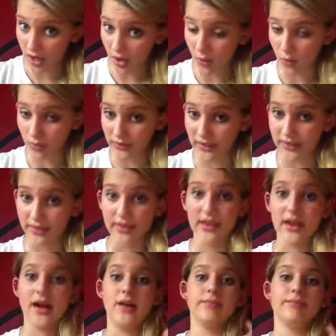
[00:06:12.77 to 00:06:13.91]
or, like, the,
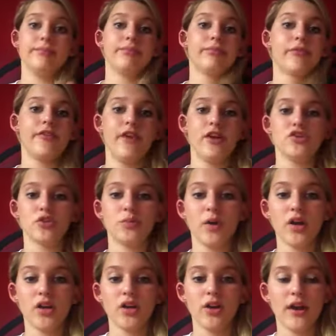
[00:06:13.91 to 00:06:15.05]
facial
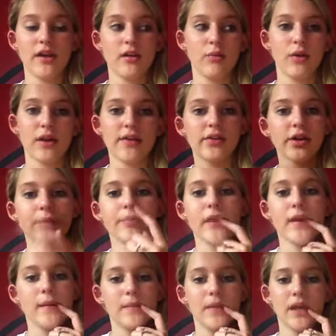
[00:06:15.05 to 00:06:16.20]
part, or whatever,
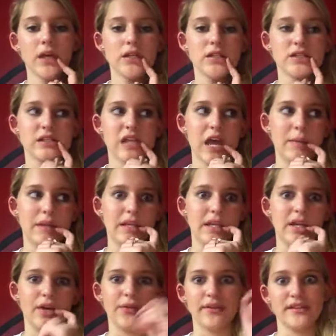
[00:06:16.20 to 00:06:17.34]
because, I mean, you
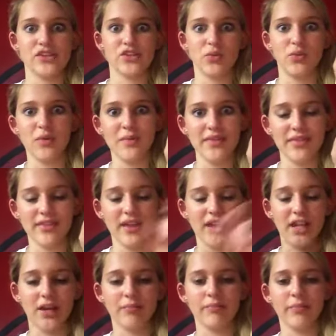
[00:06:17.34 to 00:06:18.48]
know, that's such a woman
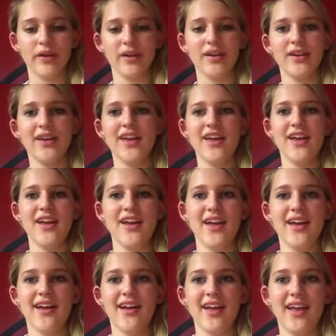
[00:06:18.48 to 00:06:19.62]
thing, but
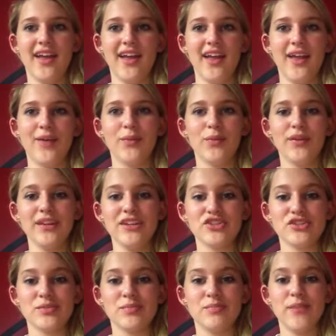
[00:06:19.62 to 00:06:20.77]
it really
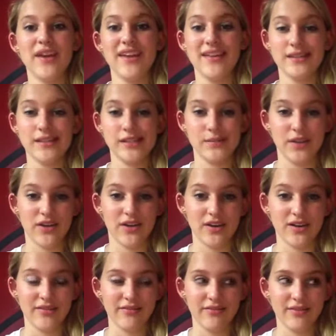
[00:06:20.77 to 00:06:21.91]
just pisses me
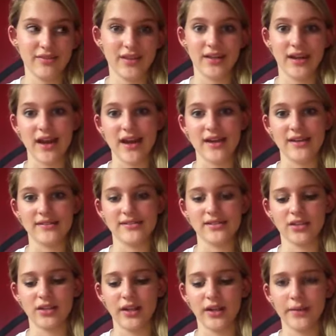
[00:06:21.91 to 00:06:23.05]
off that guys,
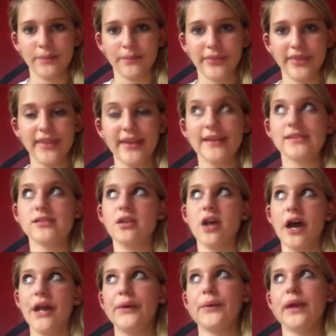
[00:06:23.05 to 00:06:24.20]
like, think it's
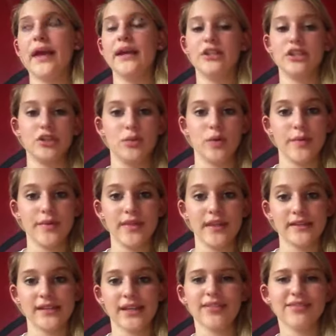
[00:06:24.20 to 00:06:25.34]
not okay to do women
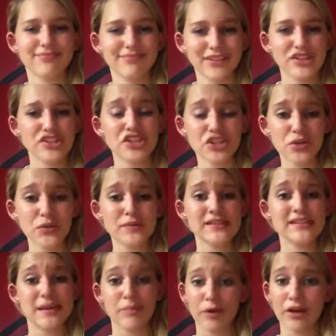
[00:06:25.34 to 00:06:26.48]
things. Like, there's 2
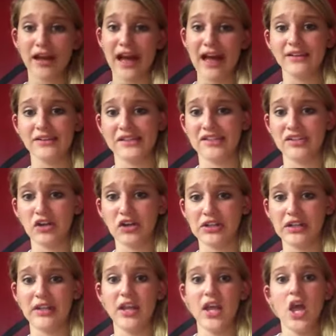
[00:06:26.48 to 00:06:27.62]
separate aisles at
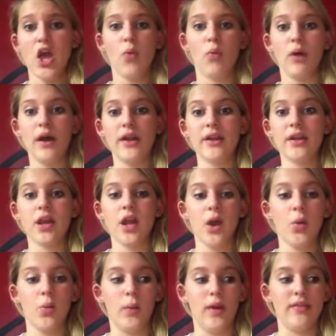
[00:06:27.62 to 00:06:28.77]
Target, one
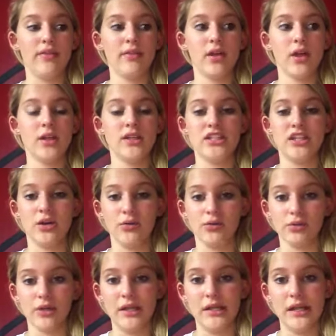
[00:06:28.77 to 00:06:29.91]
with
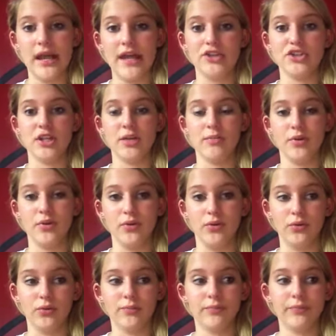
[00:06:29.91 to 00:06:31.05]
deodorant and
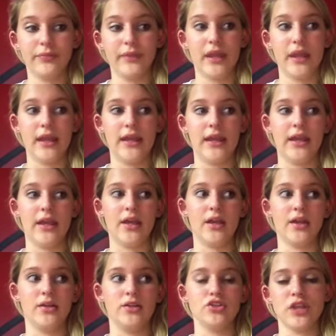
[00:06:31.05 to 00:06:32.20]
shampoo
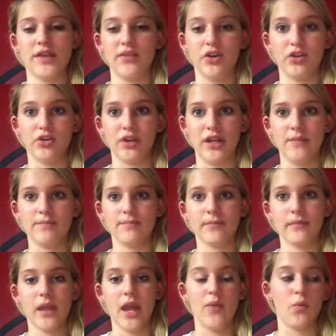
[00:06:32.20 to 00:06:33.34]
and shaving cream,
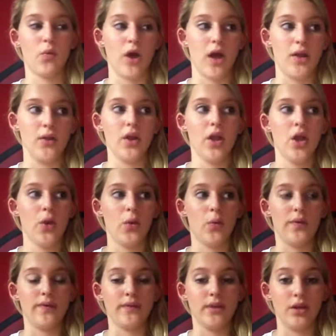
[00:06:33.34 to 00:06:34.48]
and one
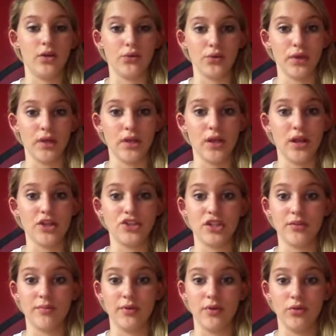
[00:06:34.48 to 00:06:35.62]
with deodorant and
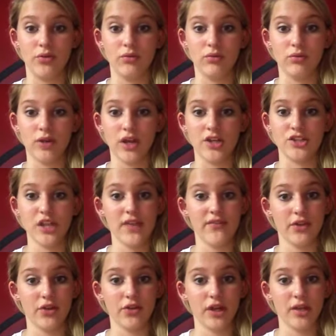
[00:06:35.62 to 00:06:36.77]
shampoo and
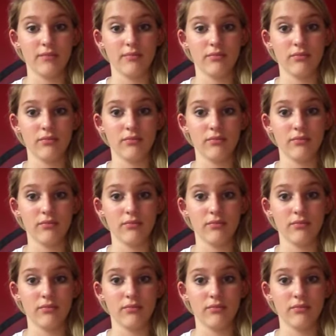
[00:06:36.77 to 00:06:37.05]
shaving cream.